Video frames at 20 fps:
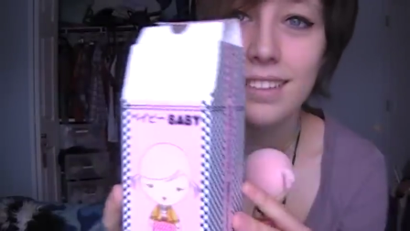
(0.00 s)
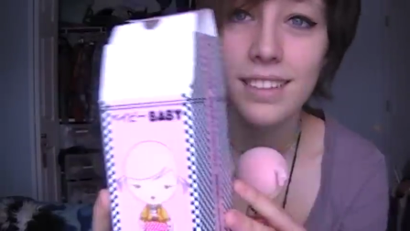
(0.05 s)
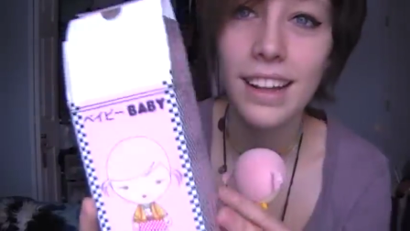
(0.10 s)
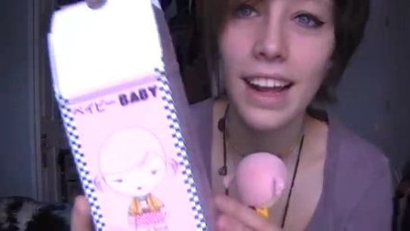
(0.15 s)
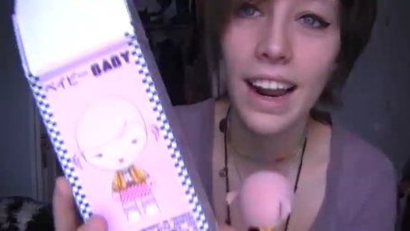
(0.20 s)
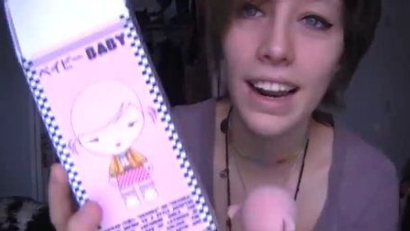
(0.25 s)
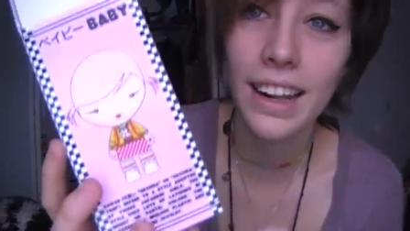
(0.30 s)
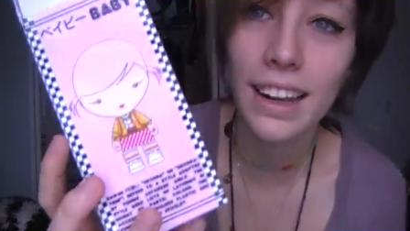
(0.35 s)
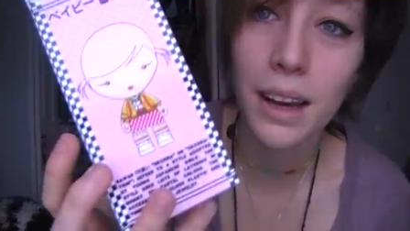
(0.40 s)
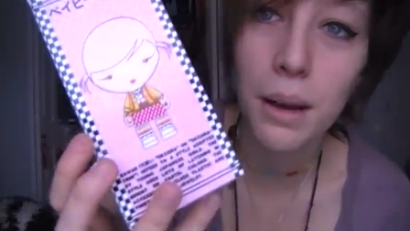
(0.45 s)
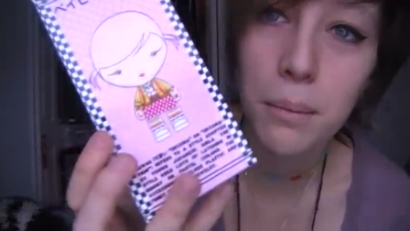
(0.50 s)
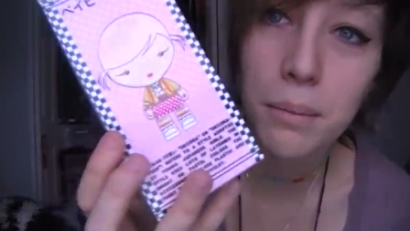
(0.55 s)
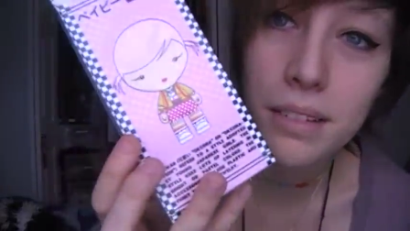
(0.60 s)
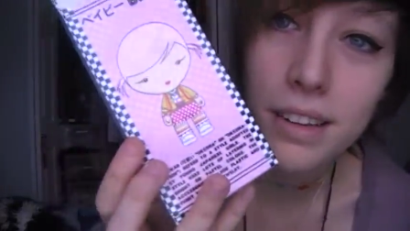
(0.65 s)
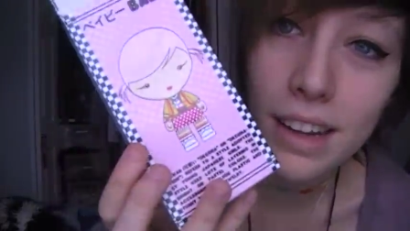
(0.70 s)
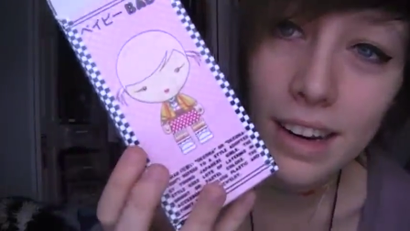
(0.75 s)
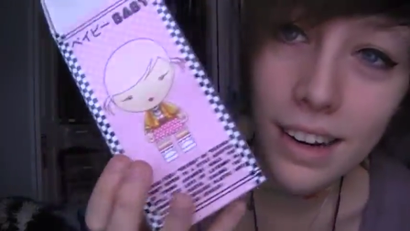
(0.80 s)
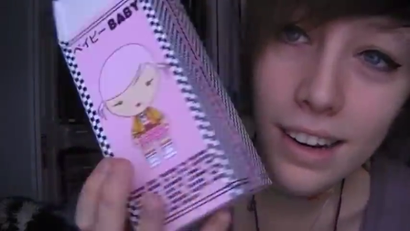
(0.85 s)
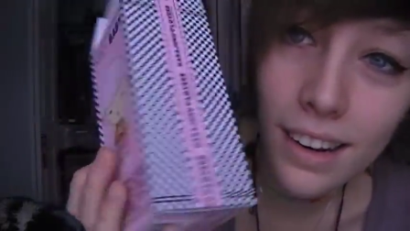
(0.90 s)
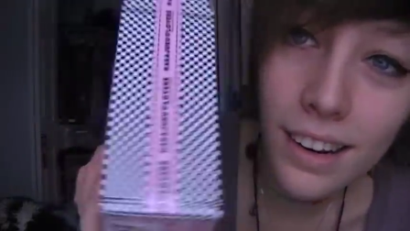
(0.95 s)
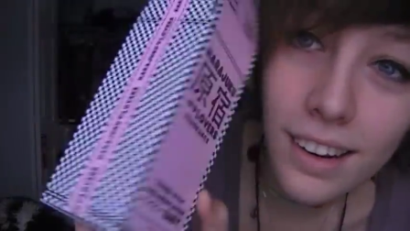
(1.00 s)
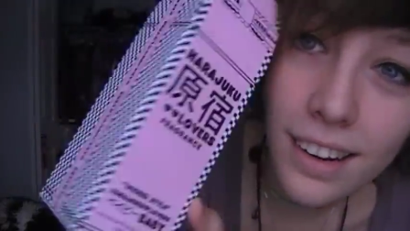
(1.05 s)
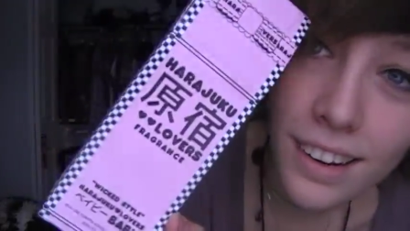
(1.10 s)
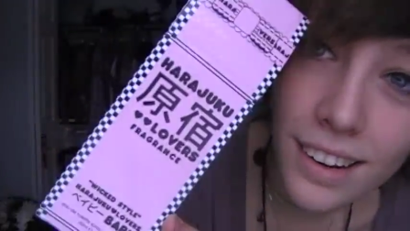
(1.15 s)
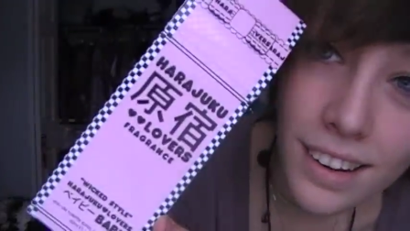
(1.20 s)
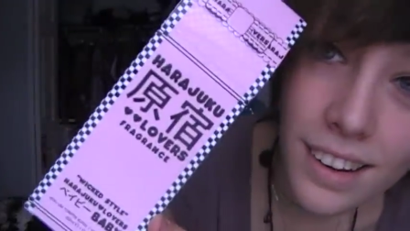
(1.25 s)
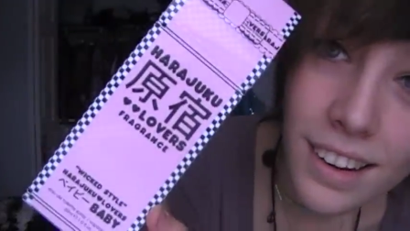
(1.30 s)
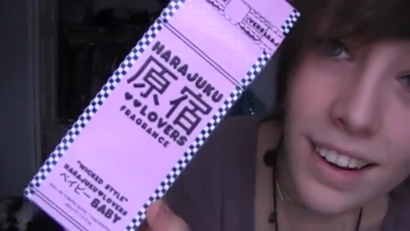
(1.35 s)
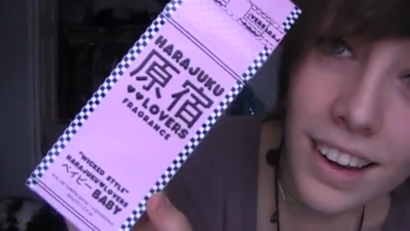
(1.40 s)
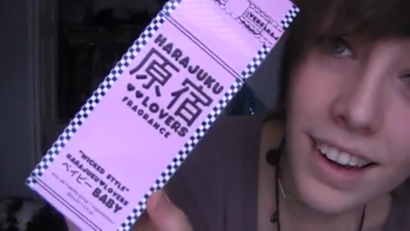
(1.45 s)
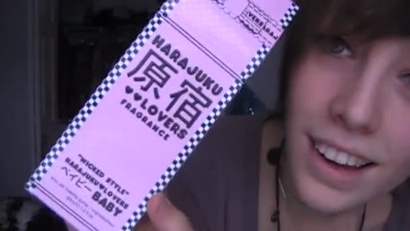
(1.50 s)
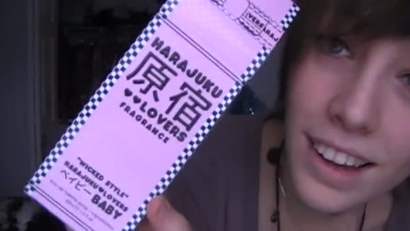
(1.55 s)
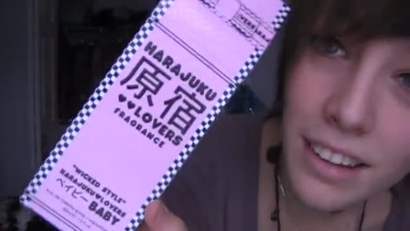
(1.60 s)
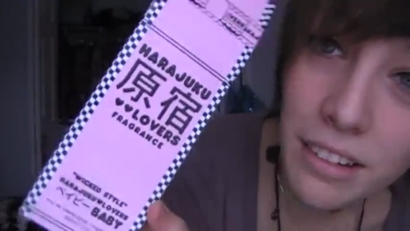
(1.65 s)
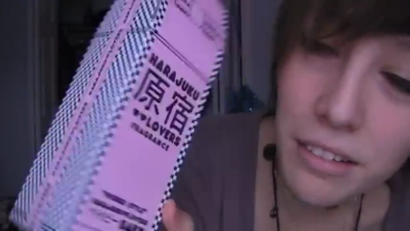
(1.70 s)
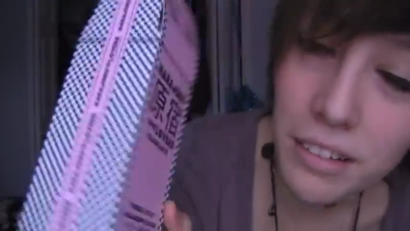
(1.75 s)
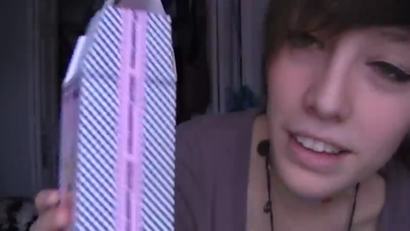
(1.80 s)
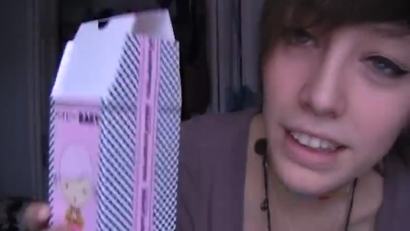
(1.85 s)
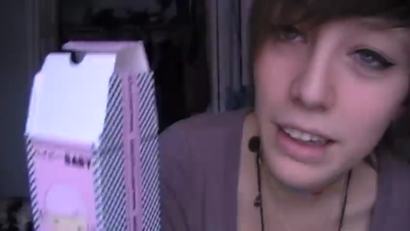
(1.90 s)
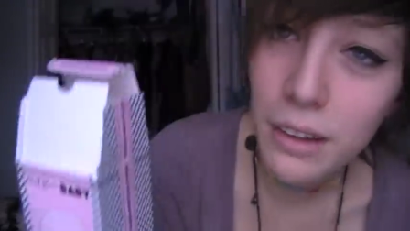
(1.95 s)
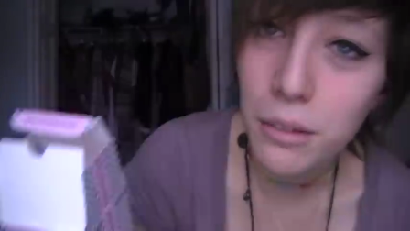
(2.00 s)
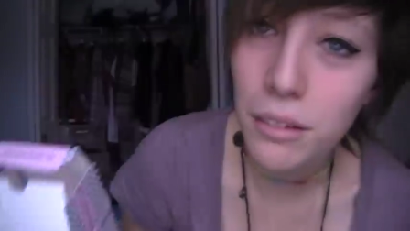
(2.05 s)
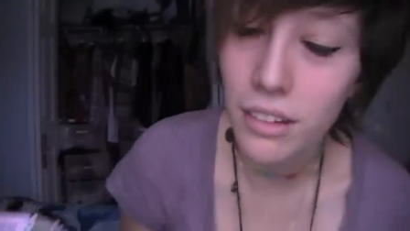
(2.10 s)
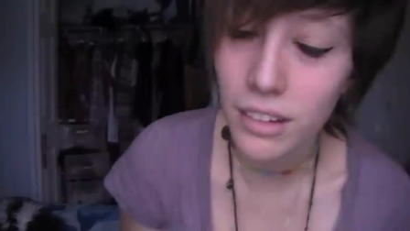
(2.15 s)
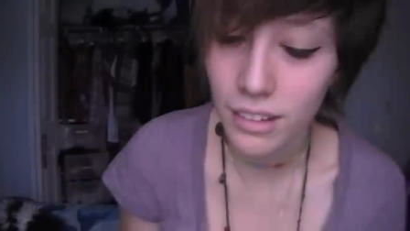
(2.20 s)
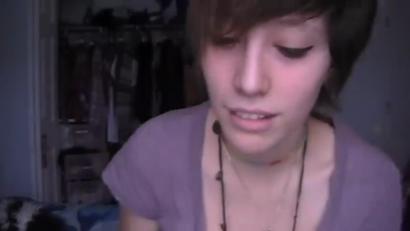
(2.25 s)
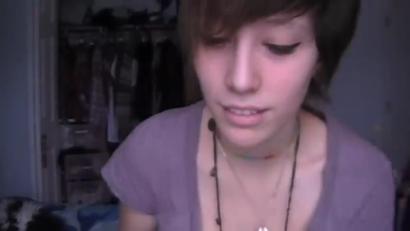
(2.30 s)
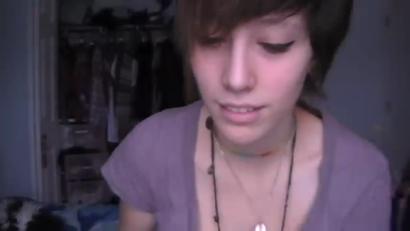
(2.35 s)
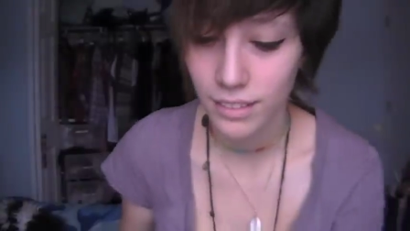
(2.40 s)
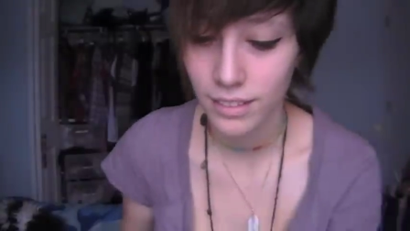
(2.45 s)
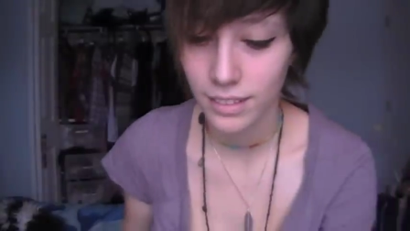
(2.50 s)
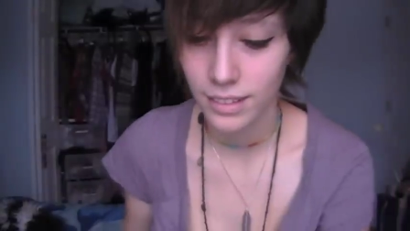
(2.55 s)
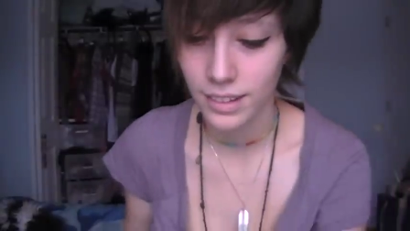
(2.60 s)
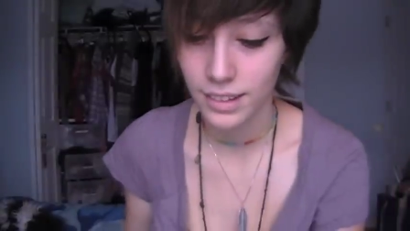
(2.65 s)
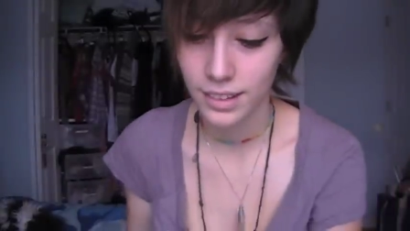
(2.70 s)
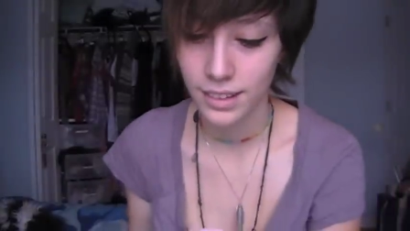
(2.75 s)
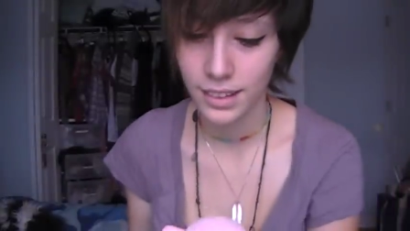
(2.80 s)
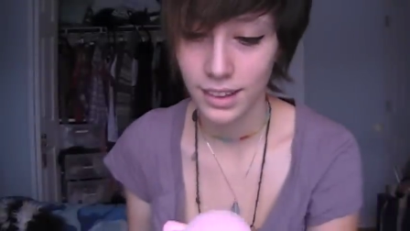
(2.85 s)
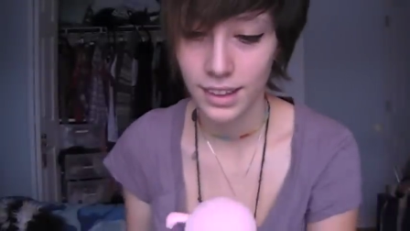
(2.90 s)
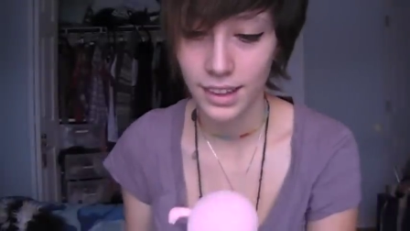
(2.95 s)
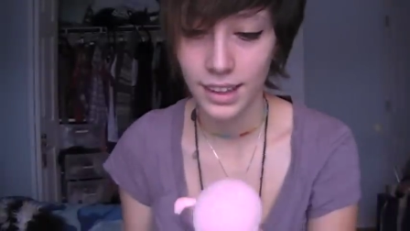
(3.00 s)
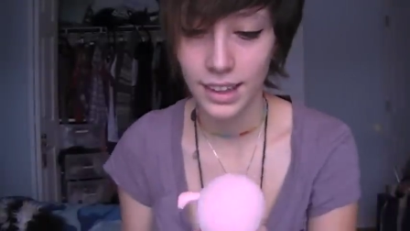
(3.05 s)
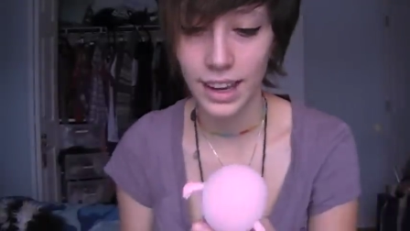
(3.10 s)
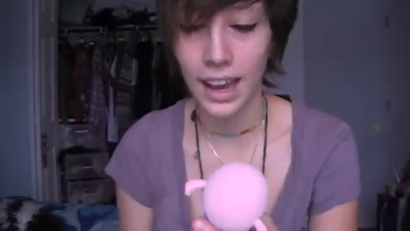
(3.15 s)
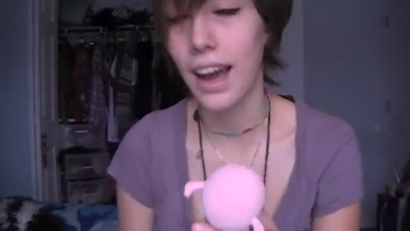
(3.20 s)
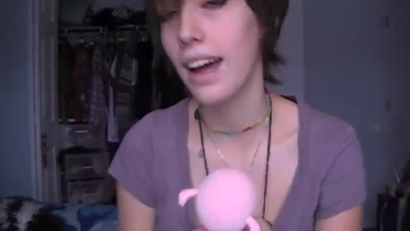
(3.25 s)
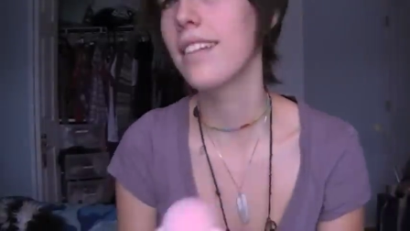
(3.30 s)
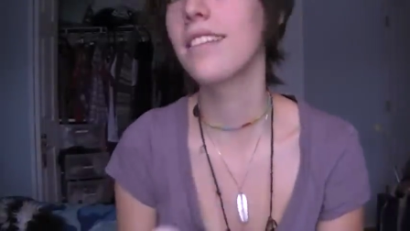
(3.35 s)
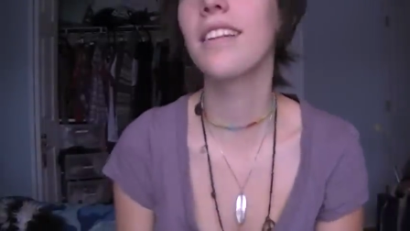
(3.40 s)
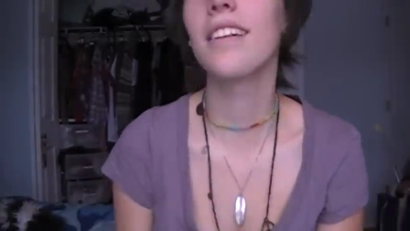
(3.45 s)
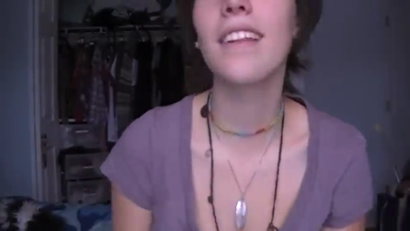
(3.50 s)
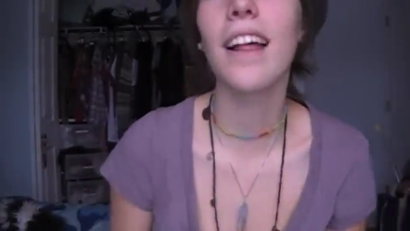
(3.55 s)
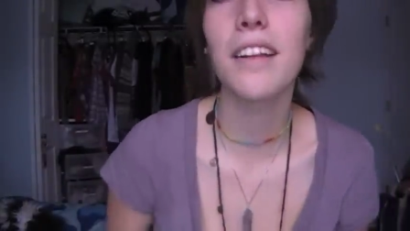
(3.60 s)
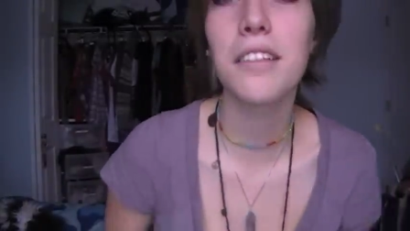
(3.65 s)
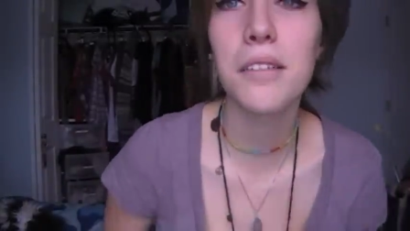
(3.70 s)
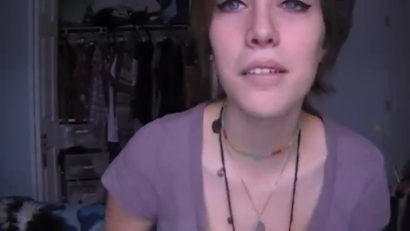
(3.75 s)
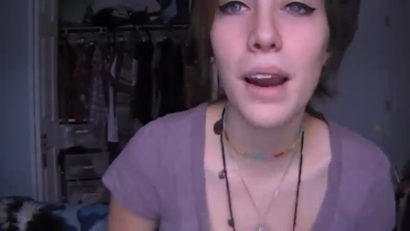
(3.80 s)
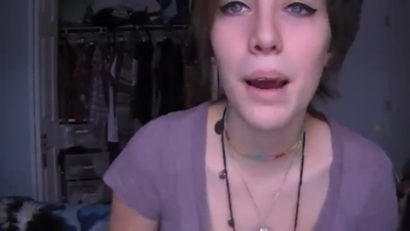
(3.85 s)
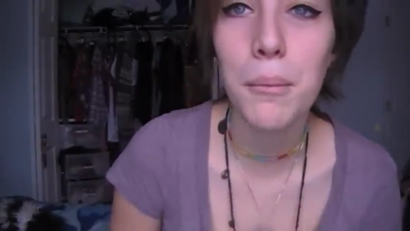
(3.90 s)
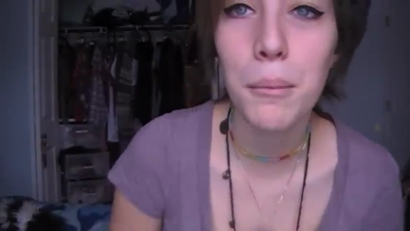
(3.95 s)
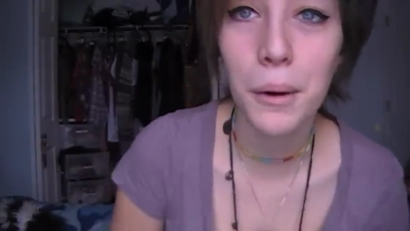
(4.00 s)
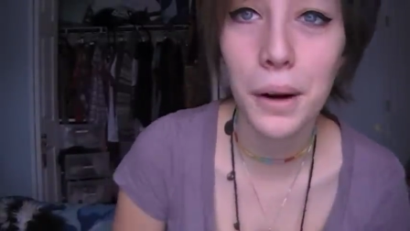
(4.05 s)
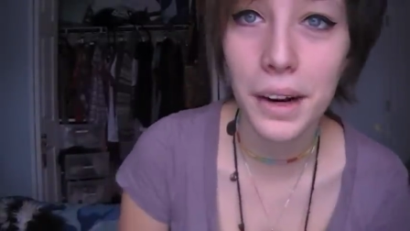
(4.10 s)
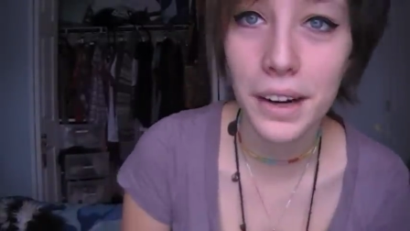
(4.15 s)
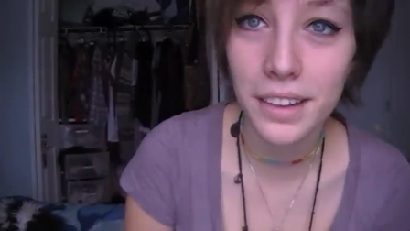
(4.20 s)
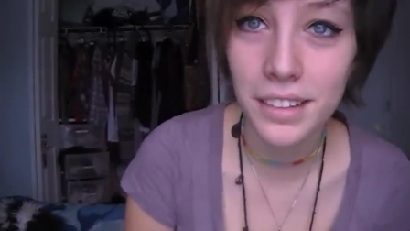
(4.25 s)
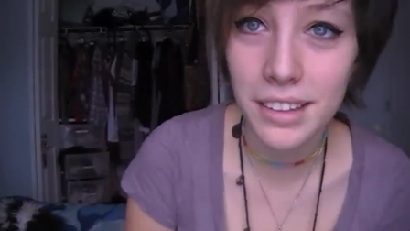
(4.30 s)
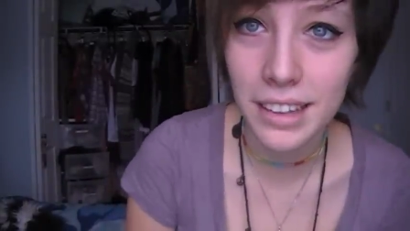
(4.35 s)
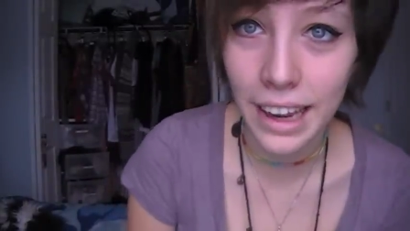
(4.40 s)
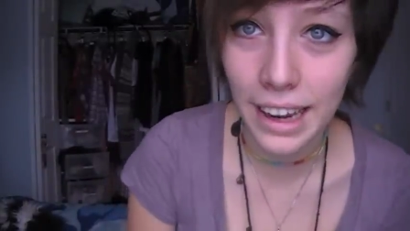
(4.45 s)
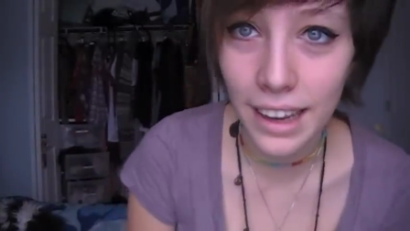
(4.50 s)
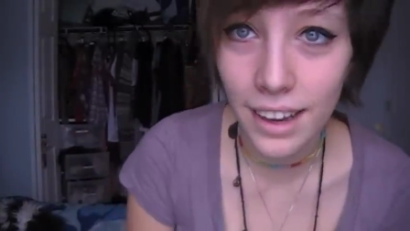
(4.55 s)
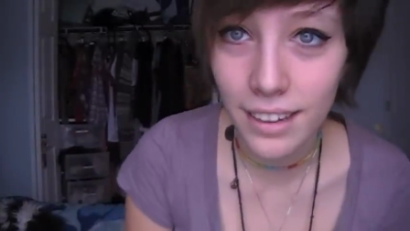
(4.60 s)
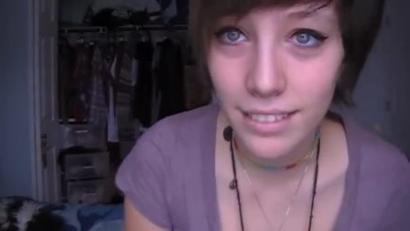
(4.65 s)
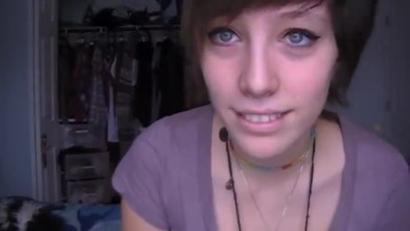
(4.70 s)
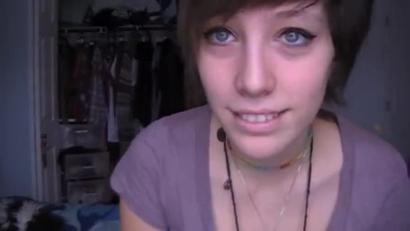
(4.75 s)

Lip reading: that it comes in. It's really cool. Yeah, so that's what I'm wearing today.